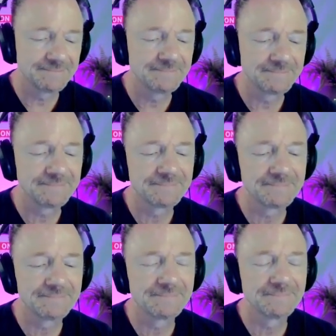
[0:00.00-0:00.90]

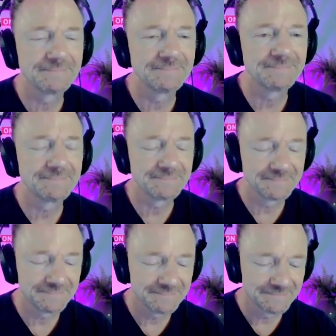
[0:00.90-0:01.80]

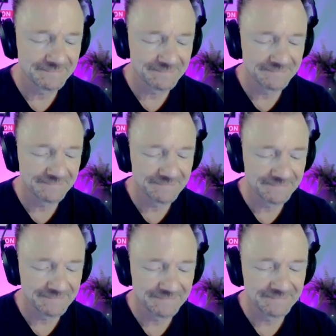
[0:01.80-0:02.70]

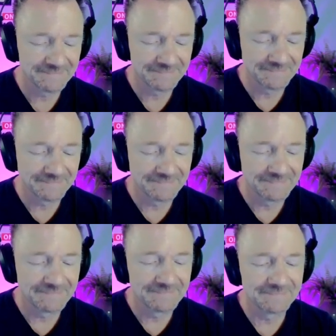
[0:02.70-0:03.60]

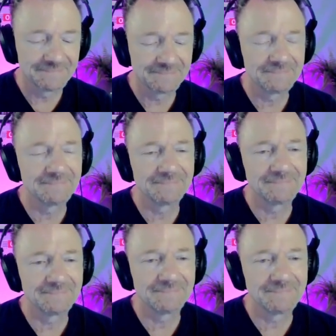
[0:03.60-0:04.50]

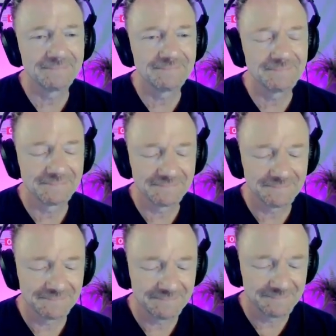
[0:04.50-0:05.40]

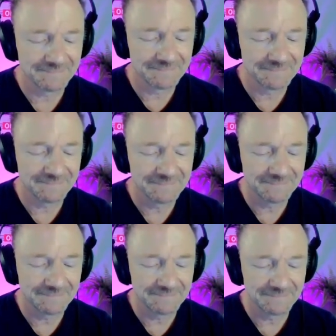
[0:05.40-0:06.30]

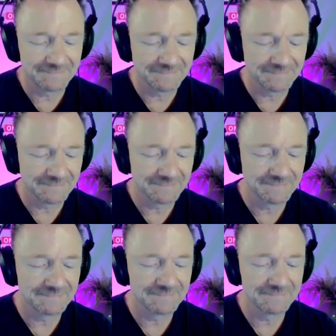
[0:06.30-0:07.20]

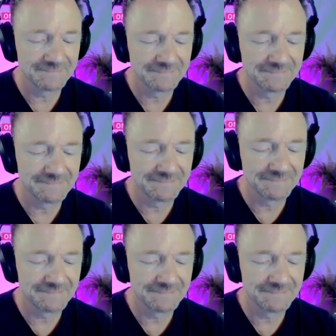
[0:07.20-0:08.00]
This person isn't speaking.